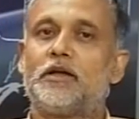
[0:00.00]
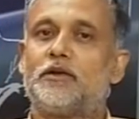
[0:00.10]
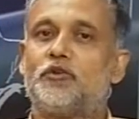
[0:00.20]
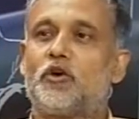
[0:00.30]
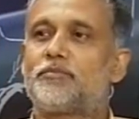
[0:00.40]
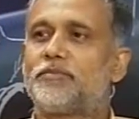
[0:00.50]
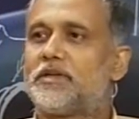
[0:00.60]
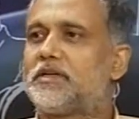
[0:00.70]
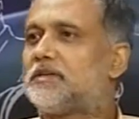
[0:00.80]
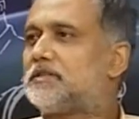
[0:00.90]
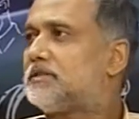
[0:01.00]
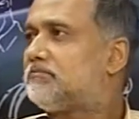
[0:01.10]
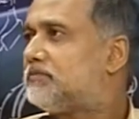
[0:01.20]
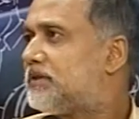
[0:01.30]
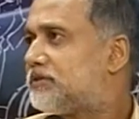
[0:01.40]
Normally it is a
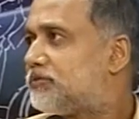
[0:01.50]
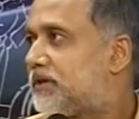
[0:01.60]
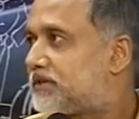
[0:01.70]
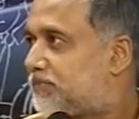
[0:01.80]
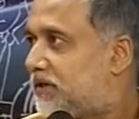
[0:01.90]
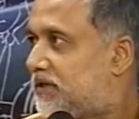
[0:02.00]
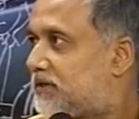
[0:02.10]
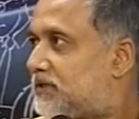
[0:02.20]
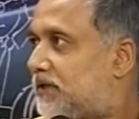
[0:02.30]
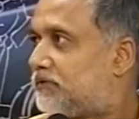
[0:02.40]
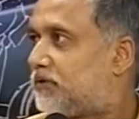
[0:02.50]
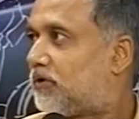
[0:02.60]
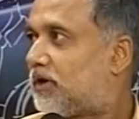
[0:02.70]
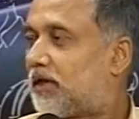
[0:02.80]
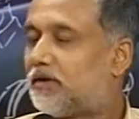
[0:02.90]
day-to-day experience that we
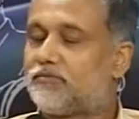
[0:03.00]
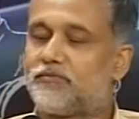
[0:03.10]
all have.